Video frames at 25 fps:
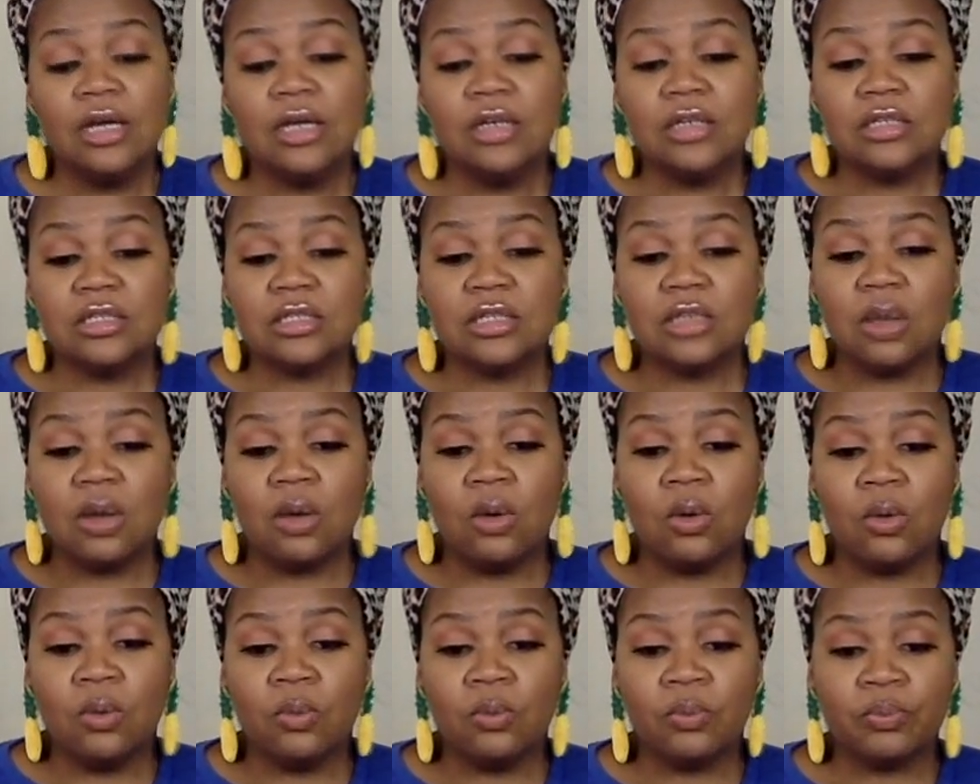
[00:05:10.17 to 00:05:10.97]

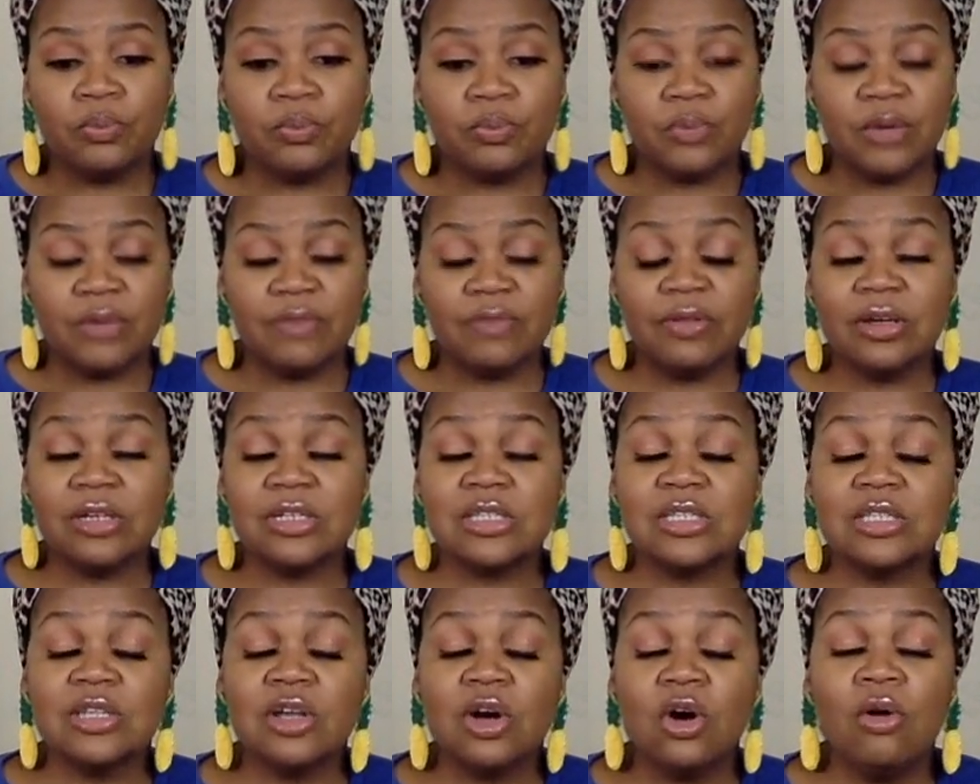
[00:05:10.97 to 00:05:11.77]
So if
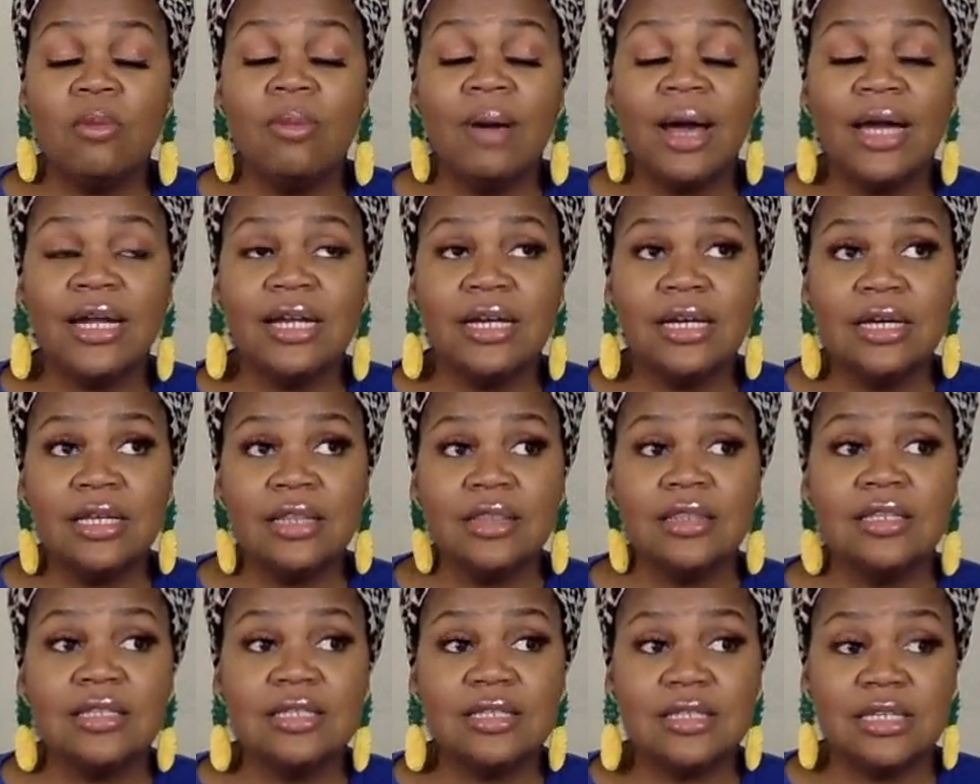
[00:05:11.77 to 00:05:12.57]
there's nobody
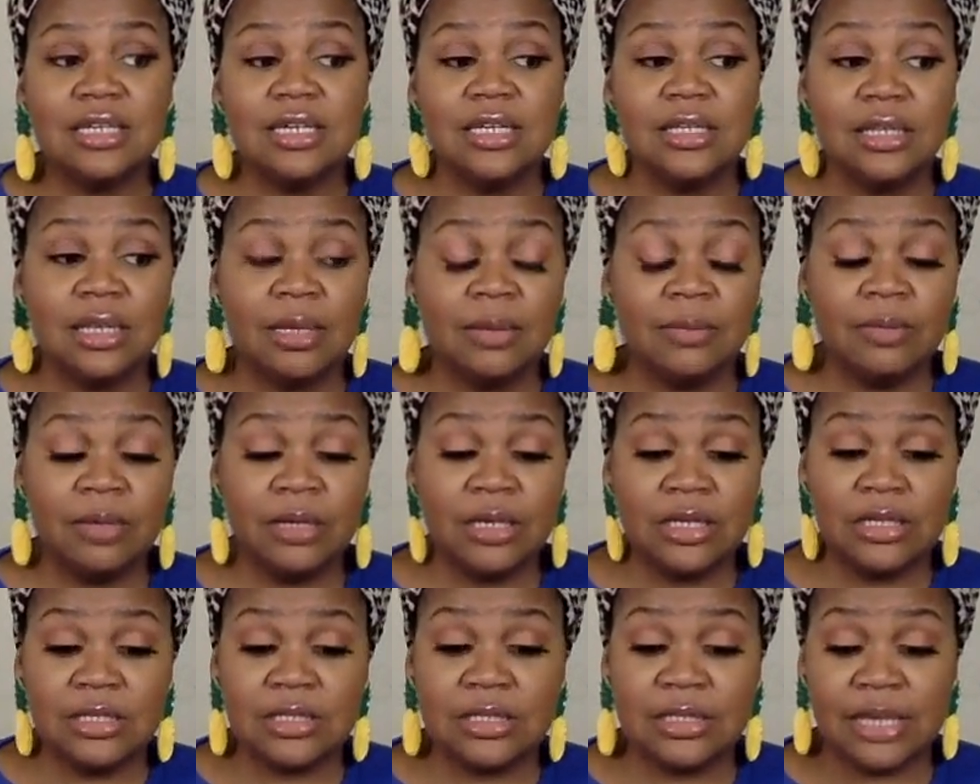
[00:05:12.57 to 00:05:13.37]
in the seat, that
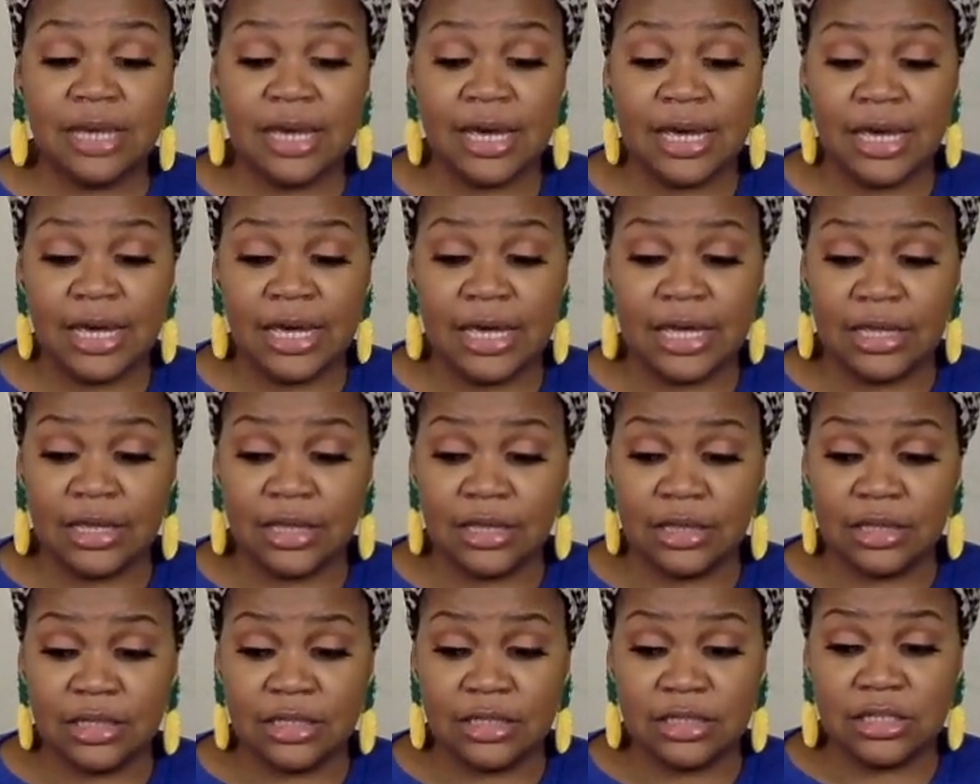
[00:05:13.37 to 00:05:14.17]
means that
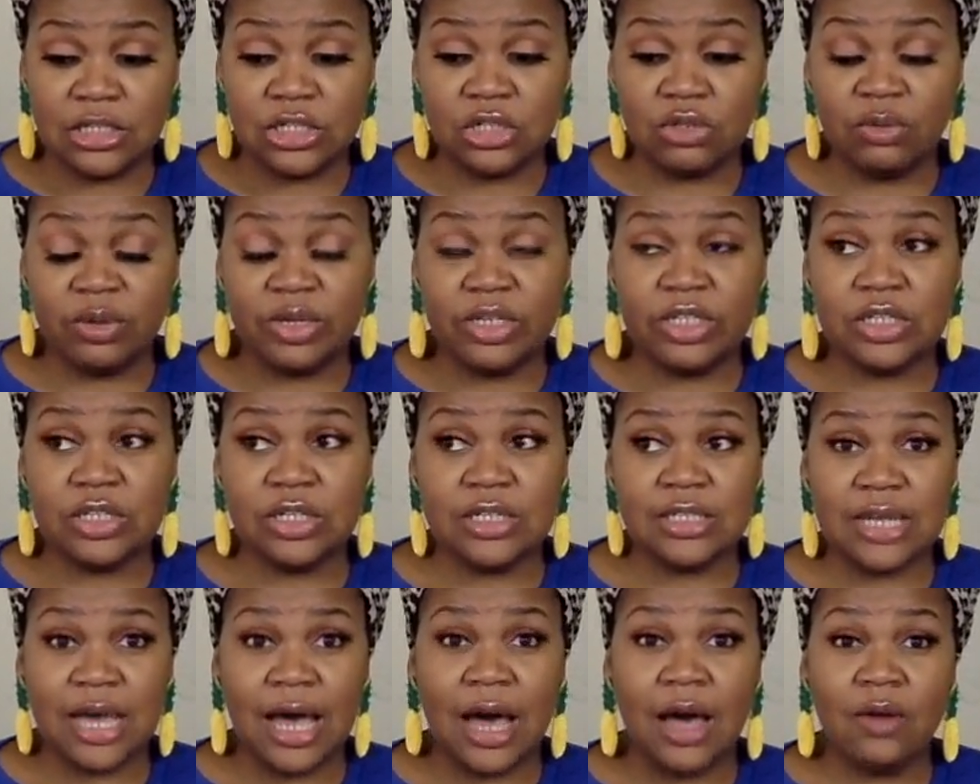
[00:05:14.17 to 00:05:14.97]
the situation
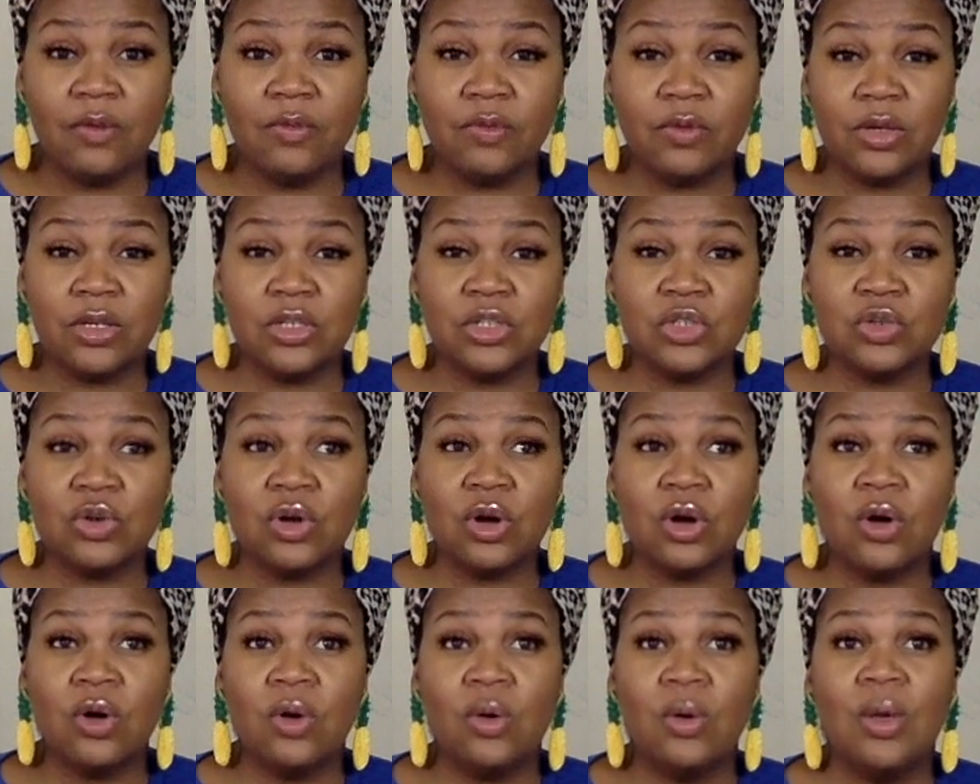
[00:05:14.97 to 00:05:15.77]
is out of
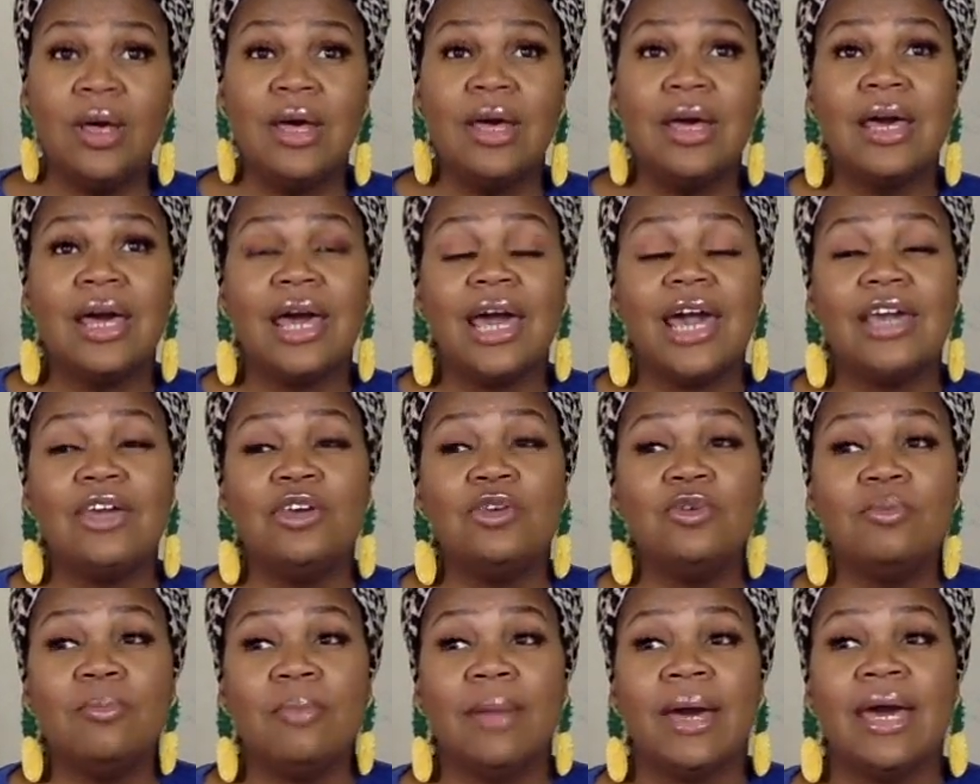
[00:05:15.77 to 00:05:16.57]
control, and
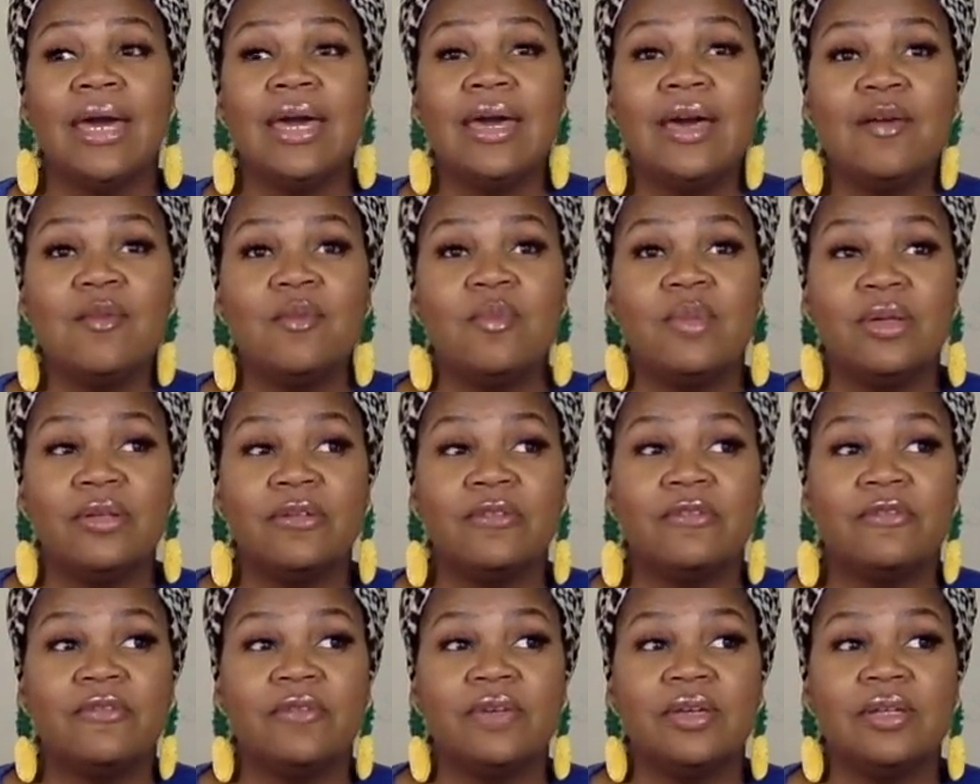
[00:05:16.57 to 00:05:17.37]
you may have been
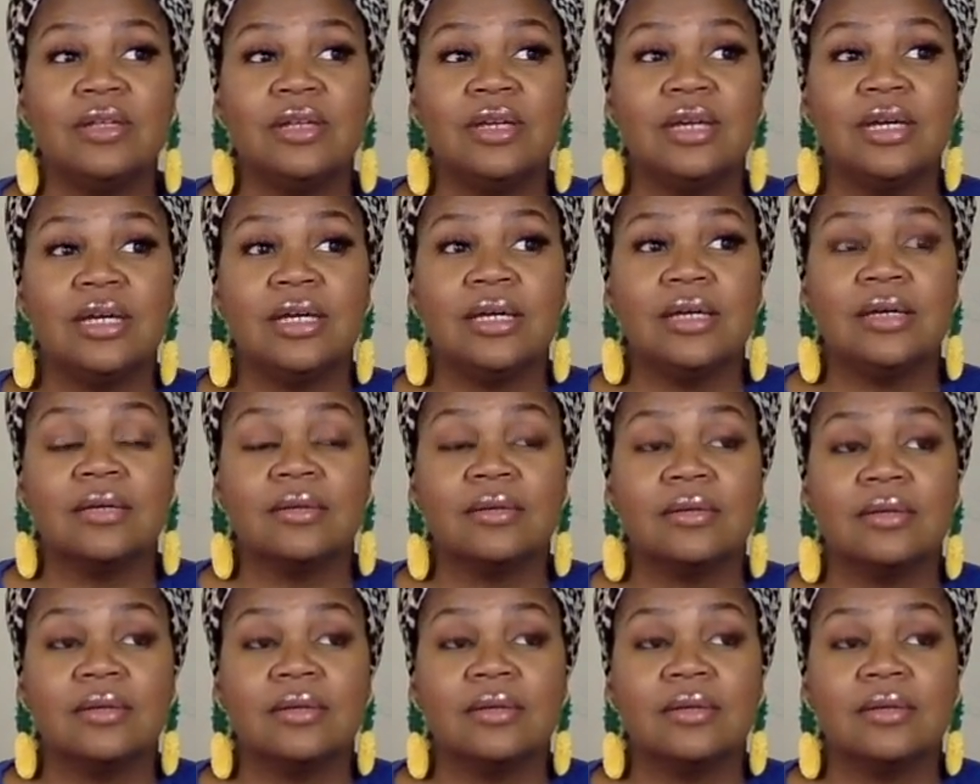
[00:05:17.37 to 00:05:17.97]
feeling